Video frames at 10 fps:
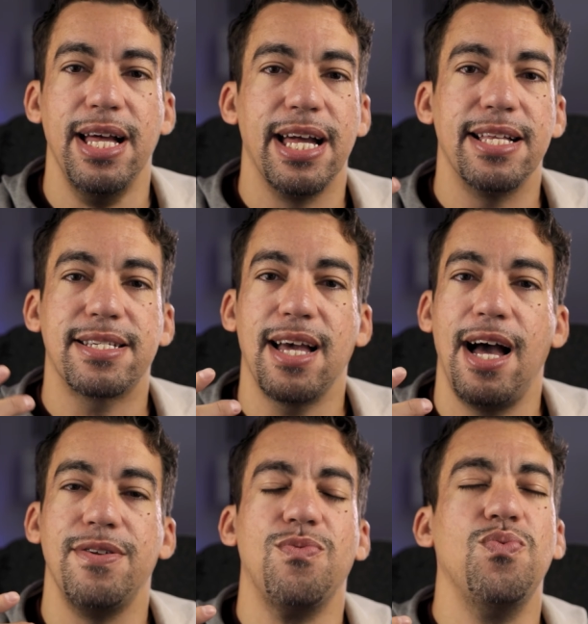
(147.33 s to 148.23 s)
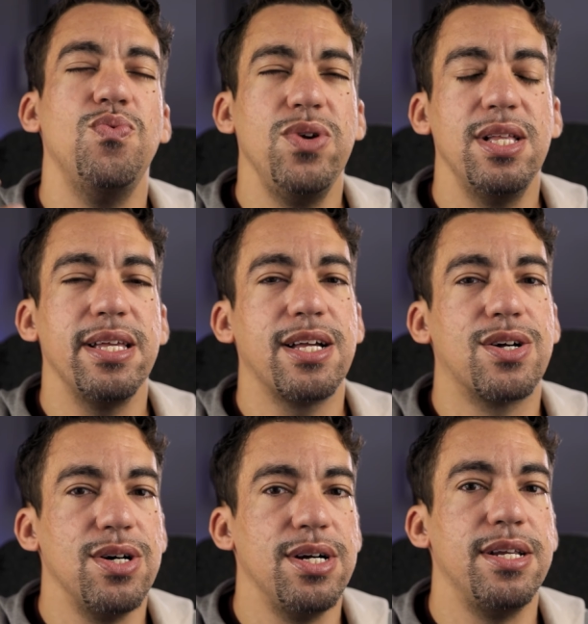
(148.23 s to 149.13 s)
It's got really
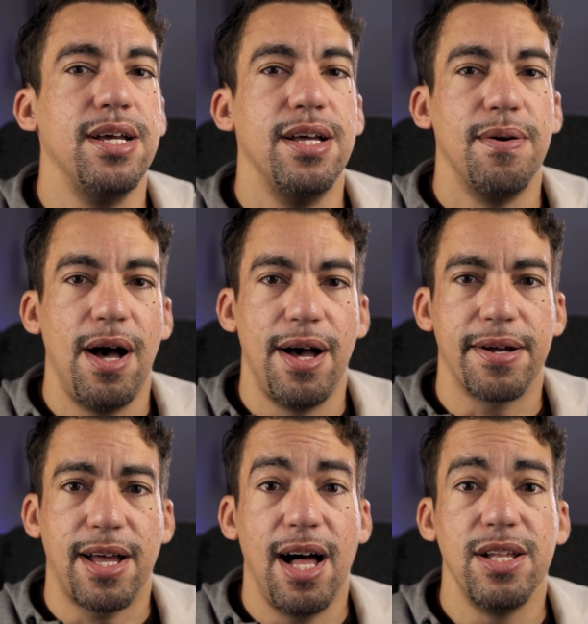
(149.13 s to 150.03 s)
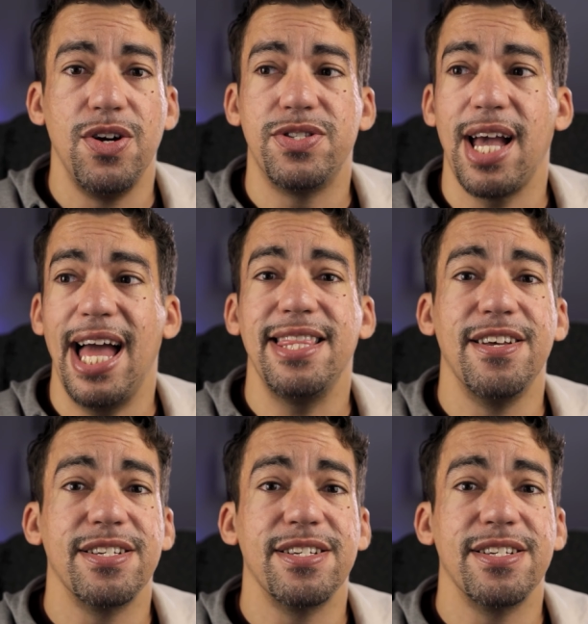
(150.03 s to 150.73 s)
good colors, and the